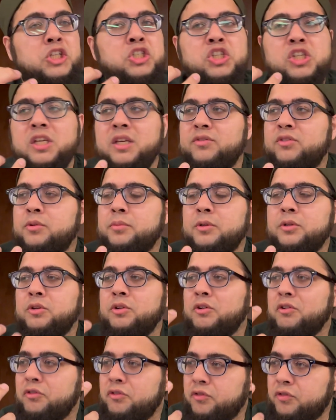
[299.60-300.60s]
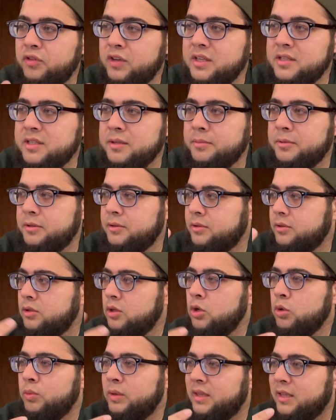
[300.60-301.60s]
achievable, feasible,
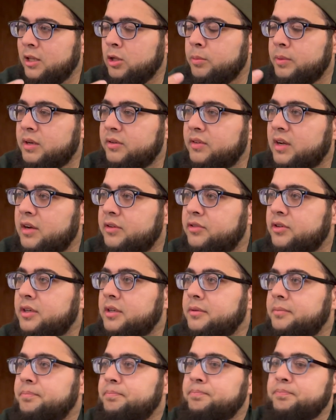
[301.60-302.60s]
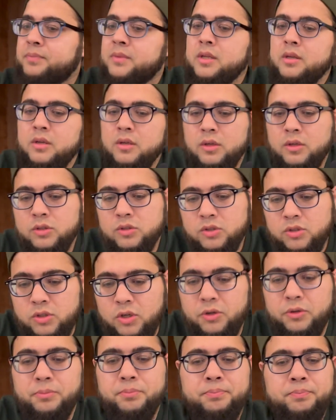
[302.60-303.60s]
with a little bit of effort.
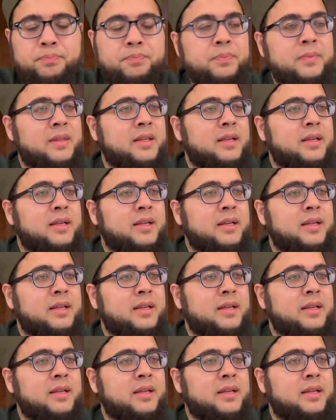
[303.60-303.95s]
So